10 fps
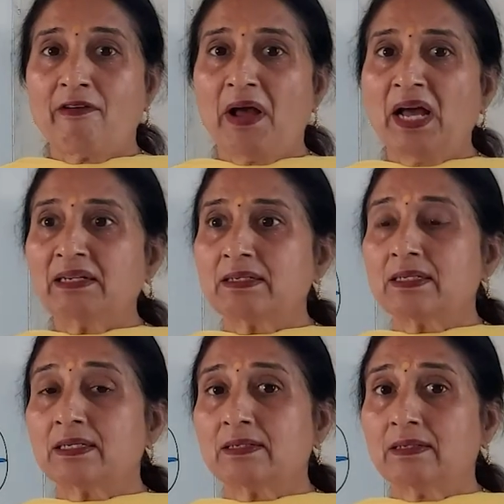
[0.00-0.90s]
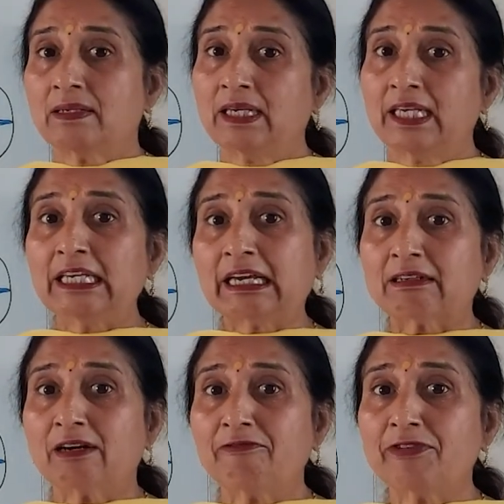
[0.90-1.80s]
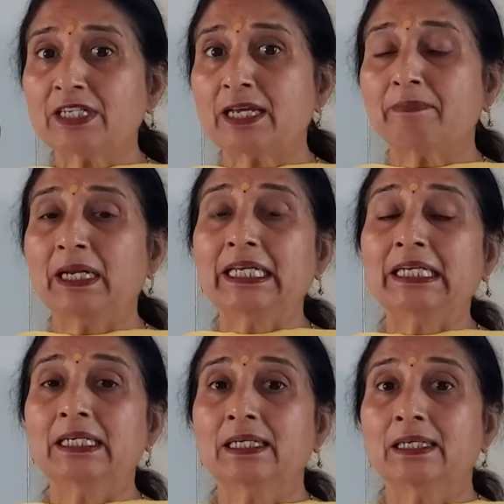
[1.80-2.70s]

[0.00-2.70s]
and he can comfortably